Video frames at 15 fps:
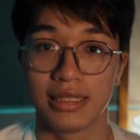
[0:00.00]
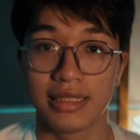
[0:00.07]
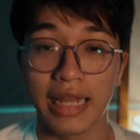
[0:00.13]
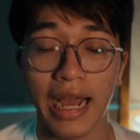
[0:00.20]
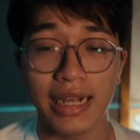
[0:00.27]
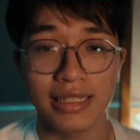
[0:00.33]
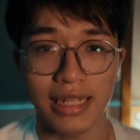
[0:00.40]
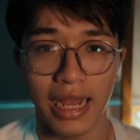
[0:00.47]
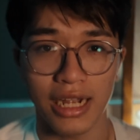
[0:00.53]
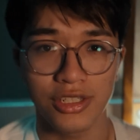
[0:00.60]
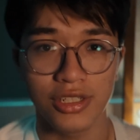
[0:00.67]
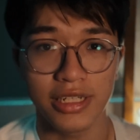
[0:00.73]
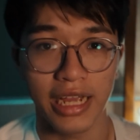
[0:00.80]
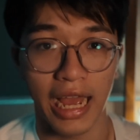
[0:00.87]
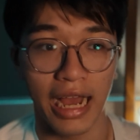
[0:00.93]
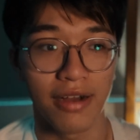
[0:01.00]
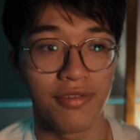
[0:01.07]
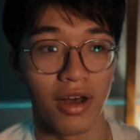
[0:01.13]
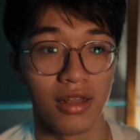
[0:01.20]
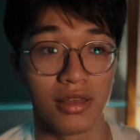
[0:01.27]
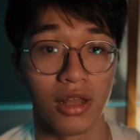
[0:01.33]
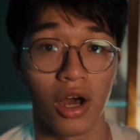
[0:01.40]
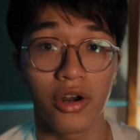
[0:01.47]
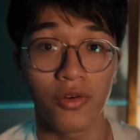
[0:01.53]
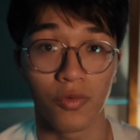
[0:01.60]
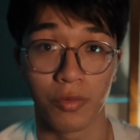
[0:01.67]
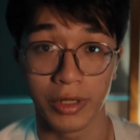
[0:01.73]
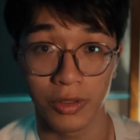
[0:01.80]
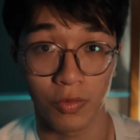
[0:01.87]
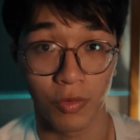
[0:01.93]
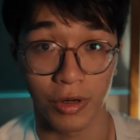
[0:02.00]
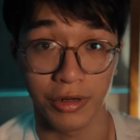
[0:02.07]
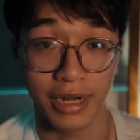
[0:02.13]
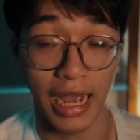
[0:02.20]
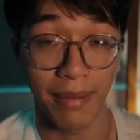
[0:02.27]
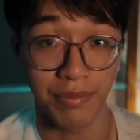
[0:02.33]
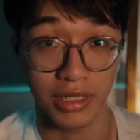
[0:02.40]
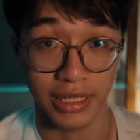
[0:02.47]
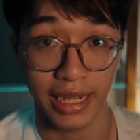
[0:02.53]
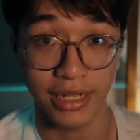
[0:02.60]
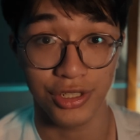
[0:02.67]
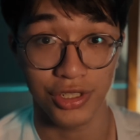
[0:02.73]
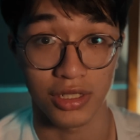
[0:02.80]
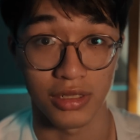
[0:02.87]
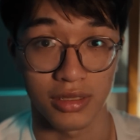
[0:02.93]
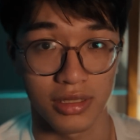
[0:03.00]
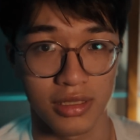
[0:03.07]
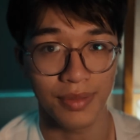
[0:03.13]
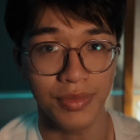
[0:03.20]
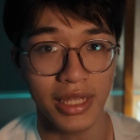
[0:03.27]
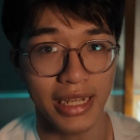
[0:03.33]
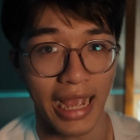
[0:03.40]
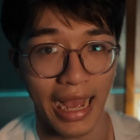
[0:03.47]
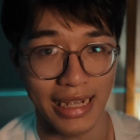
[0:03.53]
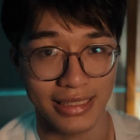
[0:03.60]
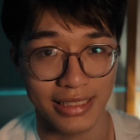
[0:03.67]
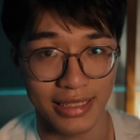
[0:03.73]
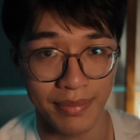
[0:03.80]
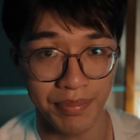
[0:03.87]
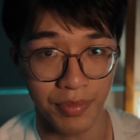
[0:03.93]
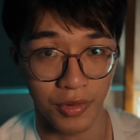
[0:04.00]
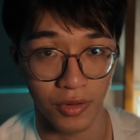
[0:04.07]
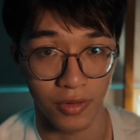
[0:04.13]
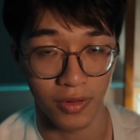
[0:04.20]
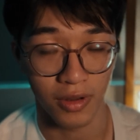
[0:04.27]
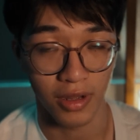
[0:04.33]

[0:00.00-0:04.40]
Stacks actually have a lot of real-world applications. Something as simple